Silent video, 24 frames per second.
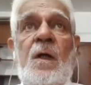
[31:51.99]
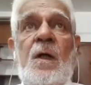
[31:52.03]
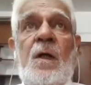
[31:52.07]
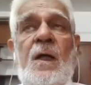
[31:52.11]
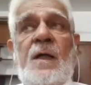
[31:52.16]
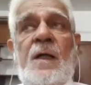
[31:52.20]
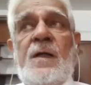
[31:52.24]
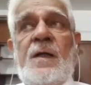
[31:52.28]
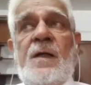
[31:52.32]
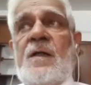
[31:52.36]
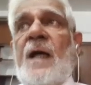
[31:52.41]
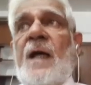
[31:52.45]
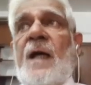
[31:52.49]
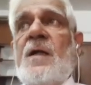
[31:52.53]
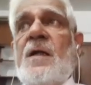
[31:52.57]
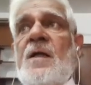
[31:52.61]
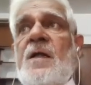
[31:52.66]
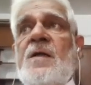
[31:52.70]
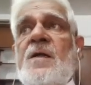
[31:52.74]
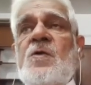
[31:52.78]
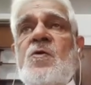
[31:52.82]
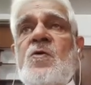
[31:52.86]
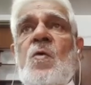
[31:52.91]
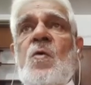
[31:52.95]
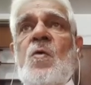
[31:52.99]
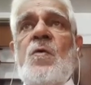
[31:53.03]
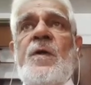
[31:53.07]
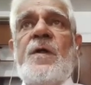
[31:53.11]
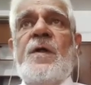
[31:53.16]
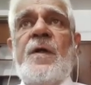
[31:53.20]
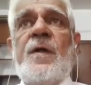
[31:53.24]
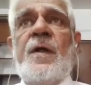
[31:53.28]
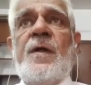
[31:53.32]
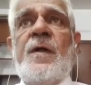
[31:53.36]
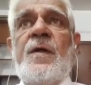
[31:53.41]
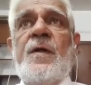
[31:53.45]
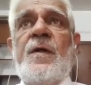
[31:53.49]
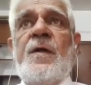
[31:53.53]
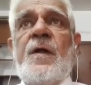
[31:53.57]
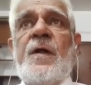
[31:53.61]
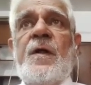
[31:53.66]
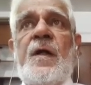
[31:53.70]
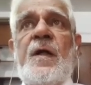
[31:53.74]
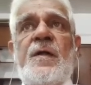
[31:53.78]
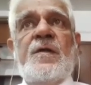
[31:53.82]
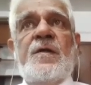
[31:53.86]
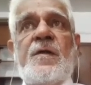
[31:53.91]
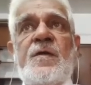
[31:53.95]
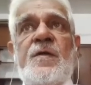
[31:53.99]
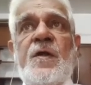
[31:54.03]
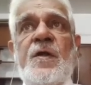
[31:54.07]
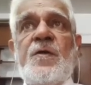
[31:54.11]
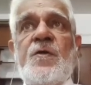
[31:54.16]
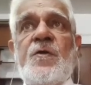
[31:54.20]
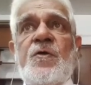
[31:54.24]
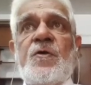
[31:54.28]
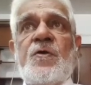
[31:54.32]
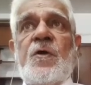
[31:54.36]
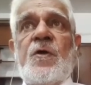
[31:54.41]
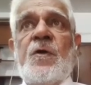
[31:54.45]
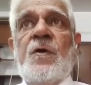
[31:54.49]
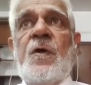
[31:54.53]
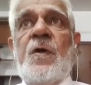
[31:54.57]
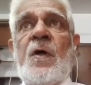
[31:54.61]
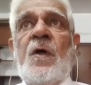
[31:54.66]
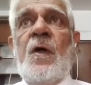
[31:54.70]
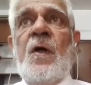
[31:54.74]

And that is sold in India as a tincture.